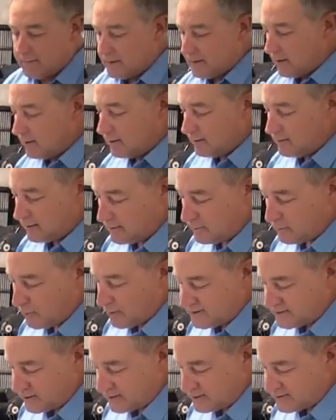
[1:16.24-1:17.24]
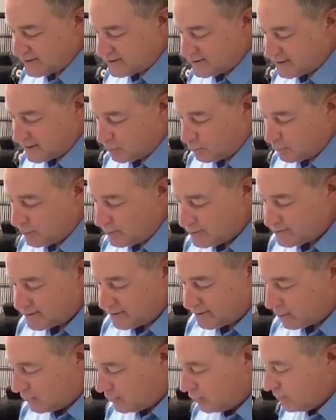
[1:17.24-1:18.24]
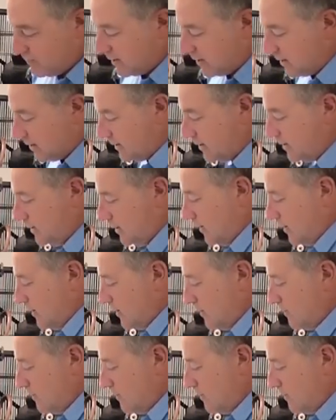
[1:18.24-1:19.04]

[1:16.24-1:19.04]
coming out of the compressed air system. We're using our humidity